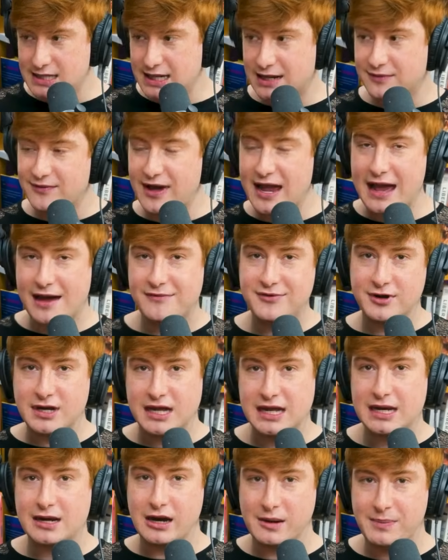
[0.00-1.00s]
if I ever
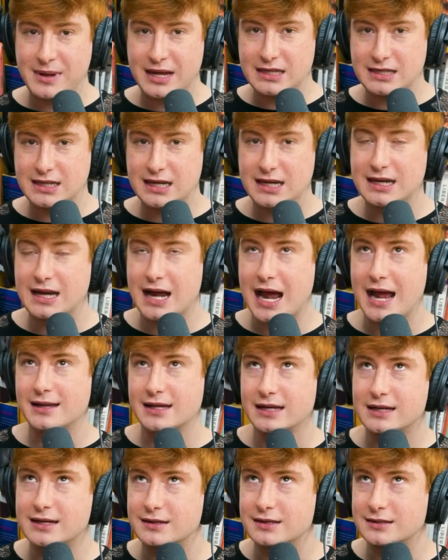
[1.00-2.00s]
need an opinion, I
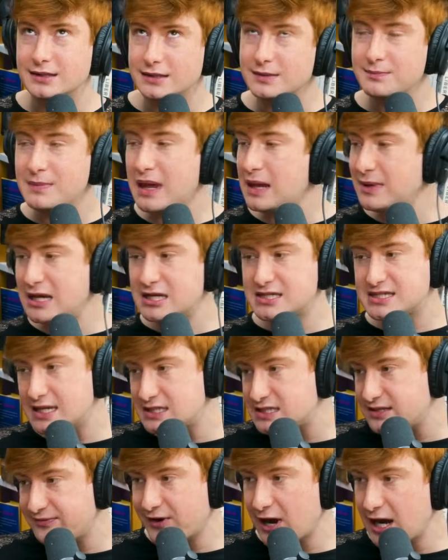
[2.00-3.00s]
like... Maybe it's
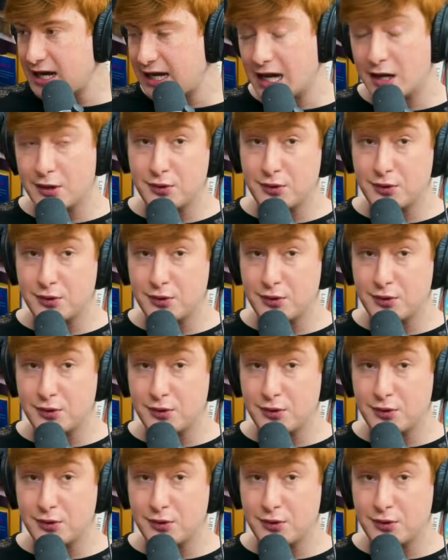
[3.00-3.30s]
schizophrenia. Who